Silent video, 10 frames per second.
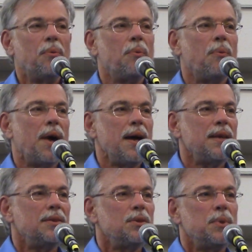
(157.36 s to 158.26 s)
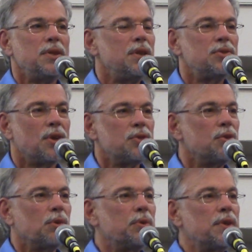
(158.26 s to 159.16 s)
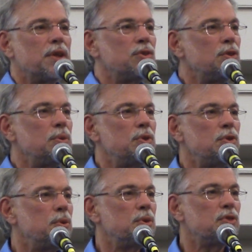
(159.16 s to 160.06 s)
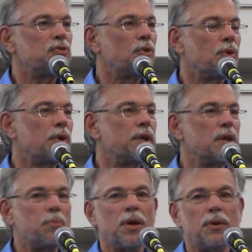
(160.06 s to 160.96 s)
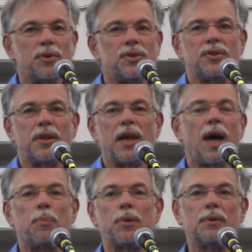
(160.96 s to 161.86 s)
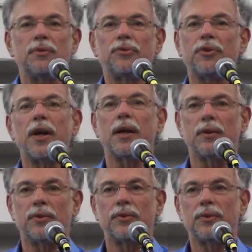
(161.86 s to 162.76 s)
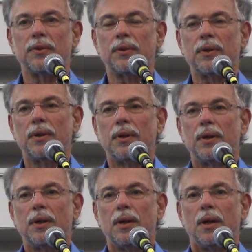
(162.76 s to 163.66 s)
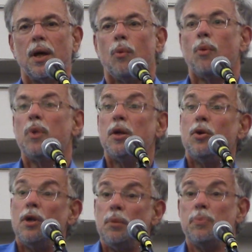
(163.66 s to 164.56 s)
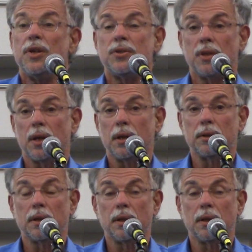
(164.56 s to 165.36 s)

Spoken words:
why do we teach our children that 2 and 2 is 4 and that Paris is the capital of France, when we could be saying to